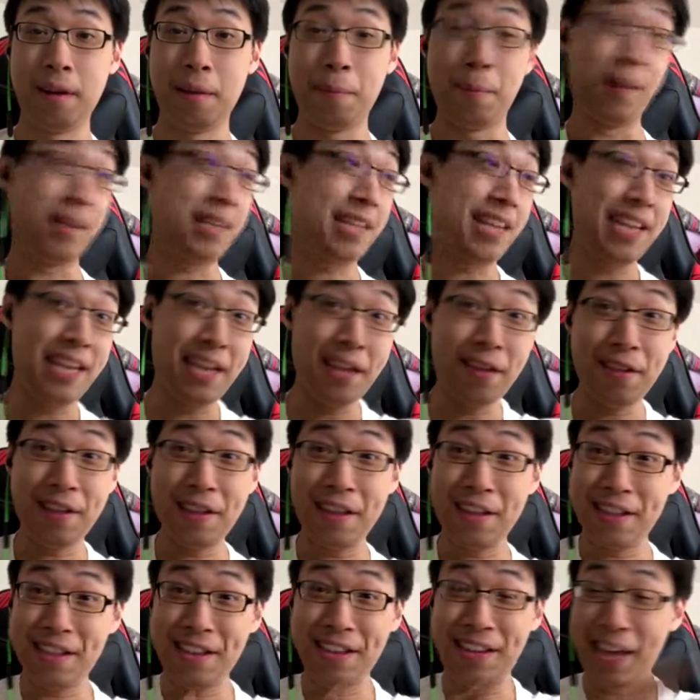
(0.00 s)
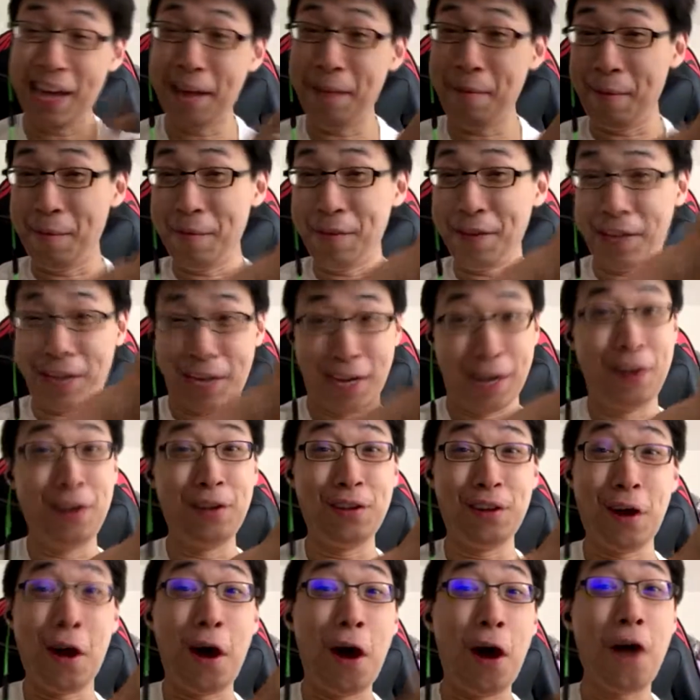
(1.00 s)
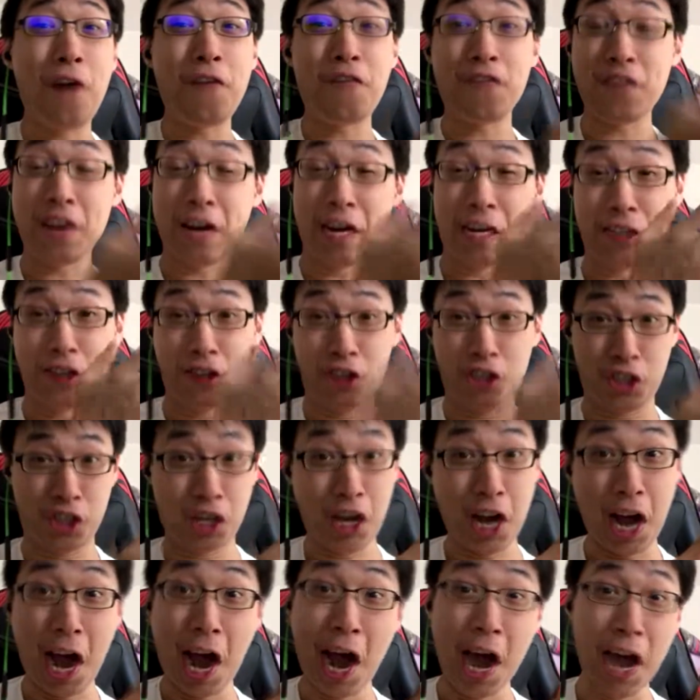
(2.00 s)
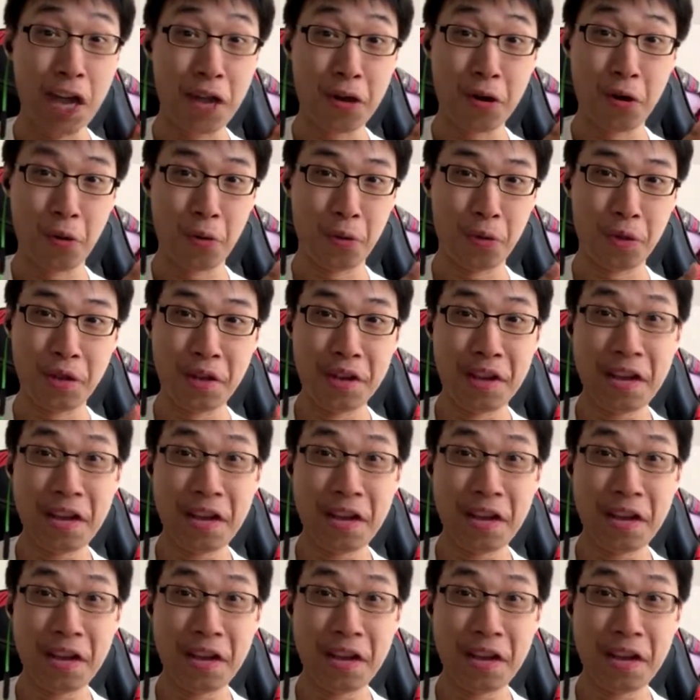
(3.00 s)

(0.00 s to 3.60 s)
But the game even killed off a child.